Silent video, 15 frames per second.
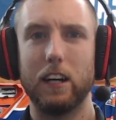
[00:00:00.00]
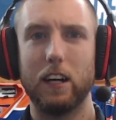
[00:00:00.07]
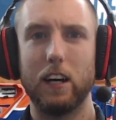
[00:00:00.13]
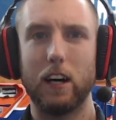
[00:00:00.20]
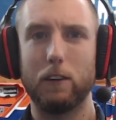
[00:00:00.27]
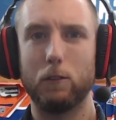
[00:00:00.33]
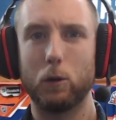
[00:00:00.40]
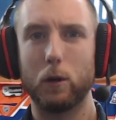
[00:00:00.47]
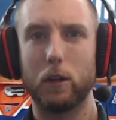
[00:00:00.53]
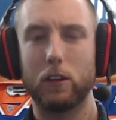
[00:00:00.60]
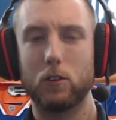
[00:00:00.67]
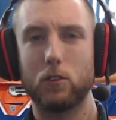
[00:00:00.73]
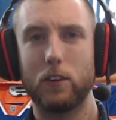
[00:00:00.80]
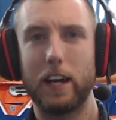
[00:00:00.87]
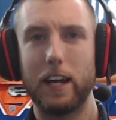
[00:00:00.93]
of
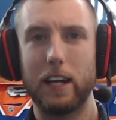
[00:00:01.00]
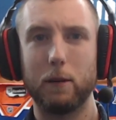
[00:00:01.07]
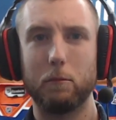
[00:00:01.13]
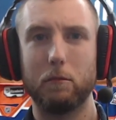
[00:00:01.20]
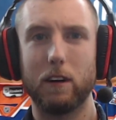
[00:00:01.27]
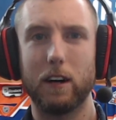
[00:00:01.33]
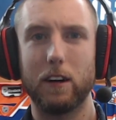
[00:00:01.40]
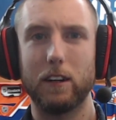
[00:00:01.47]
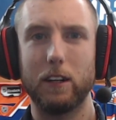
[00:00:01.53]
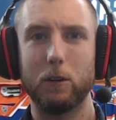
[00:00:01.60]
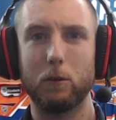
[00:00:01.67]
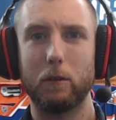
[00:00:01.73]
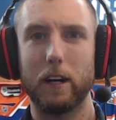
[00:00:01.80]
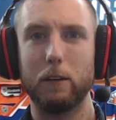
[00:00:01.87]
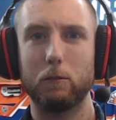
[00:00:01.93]
Oilers fandom, where, you know
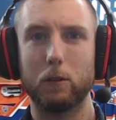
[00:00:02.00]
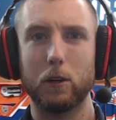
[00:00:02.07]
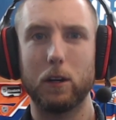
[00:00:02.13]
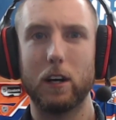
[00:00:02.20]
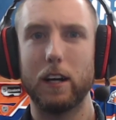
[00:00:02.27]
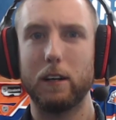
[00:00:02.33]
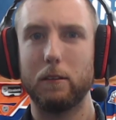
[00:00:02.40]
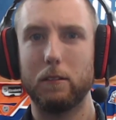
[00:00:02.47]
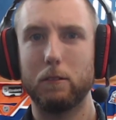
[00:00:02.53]
what, we're not